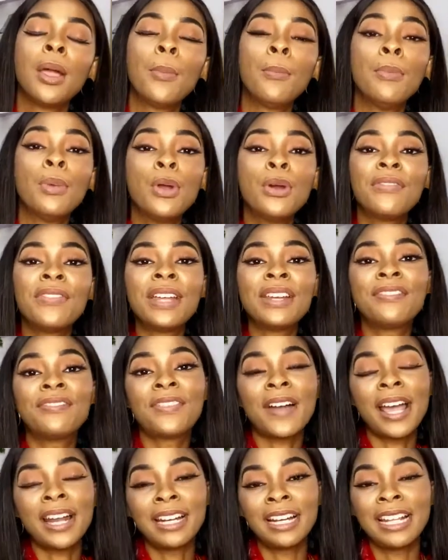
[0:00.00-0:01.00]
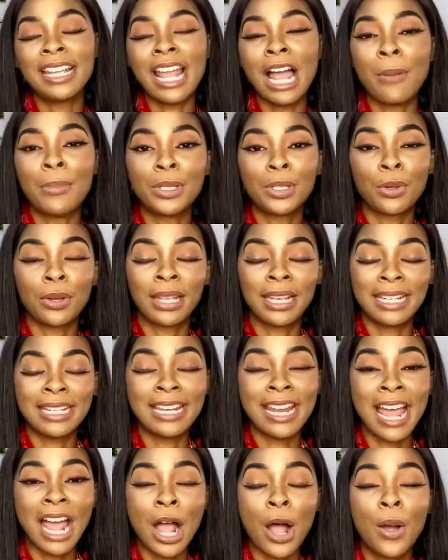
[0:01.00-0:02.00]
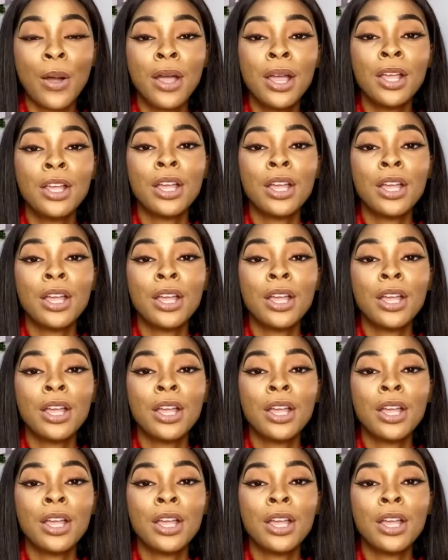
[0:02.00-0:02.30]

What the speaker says: Moving, finally, I'll be talking now